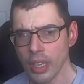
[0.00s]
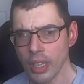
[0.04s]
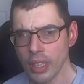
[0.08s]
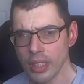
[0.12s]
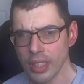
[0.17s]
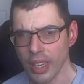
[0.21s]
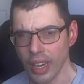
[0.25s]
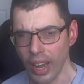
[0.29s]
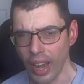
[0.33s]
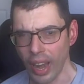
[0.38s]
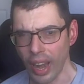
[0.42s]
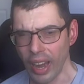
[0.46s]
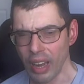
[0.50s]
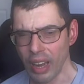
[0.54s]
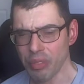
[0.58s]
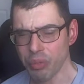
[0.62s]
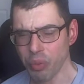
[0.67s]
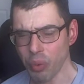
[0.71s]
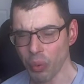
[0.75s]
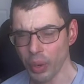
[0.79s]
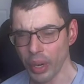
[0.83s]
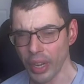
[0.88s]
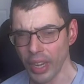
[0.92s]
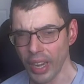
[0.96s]
to
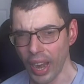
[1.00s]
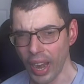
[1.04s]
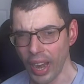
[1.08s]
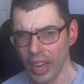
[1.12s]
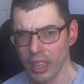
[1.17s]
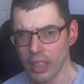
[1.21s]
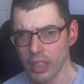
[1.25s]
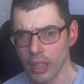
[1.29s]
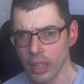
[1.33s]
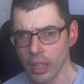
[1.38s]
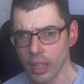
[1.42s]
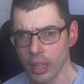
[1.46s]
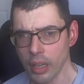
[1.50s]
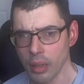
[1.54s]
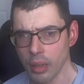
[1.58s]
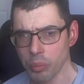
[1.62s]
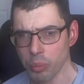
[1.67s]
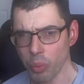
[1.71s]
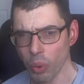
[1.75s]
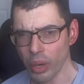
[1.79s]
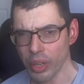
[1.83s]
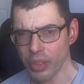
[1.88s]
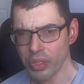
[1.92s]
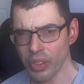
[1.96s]

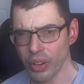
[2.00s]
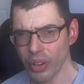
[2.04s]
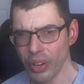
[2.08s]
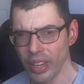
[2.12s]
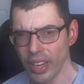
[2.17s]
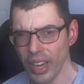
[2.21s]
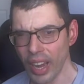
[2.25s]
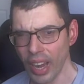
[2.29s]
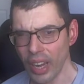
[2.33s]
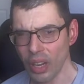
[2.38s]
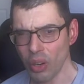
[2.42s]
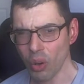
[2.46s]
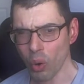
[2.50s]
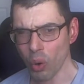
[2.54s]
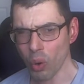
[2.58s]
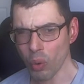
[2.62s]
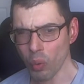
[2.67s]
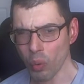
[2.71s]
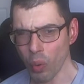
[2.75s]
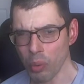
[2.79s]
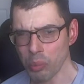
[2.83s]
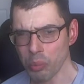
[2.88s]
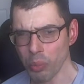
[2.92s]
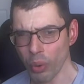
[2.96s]
848.38, or
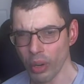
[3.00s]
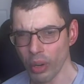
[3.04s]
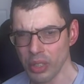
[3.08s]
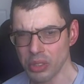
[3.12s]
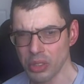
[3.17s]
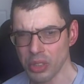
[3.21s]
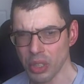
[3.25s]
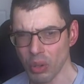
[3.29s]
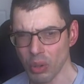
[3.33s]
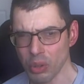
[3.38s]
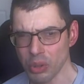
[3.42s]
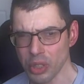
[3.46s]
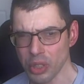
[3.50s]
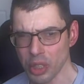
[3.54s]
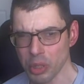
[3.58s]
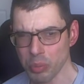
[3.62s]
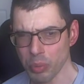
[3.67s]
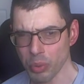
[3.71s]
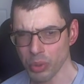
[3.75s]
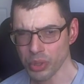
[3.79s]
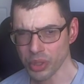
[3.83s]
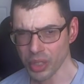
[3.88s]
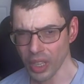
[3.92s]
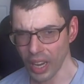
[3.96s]

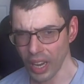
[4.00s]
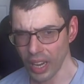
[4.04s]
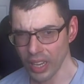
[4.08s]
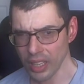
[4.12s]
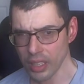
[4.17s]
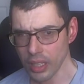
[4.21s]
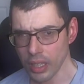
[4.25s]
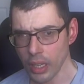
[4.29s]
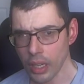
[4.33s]
1.06%.